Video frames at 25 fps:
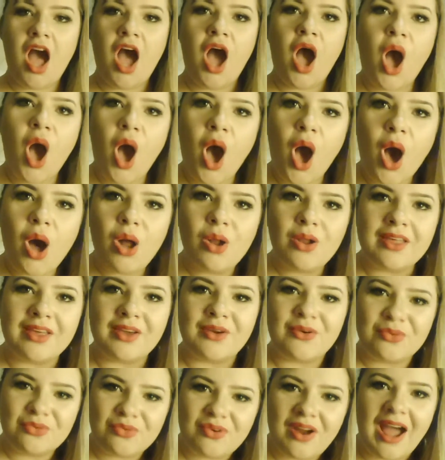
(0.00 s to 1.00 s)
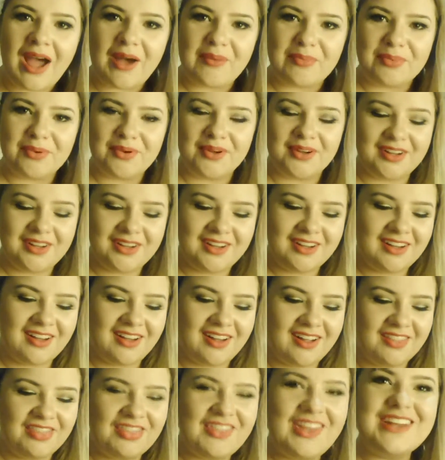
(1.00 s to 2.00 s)
Holy crap.
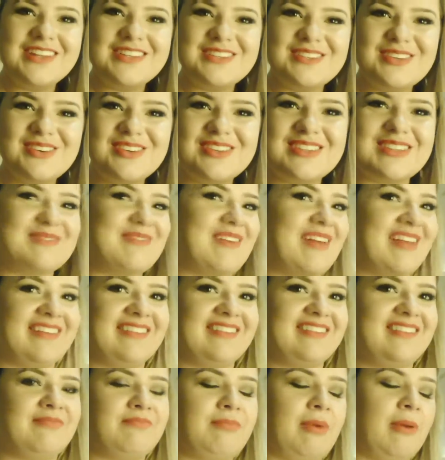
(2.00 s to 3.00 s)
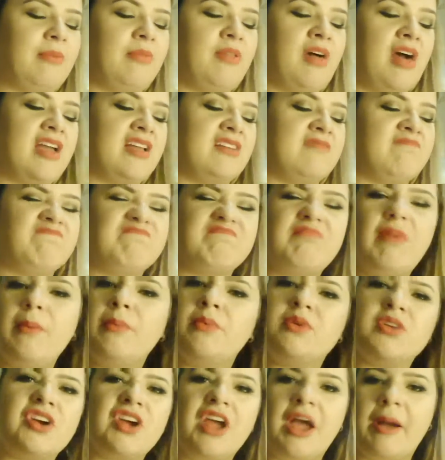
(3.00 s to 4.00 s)
That is awesome, and people know
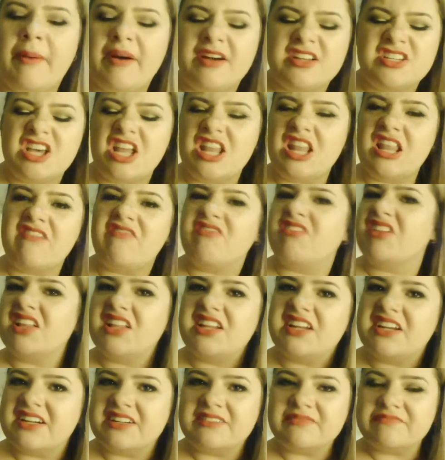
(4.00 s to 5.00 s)
how much I love glitter.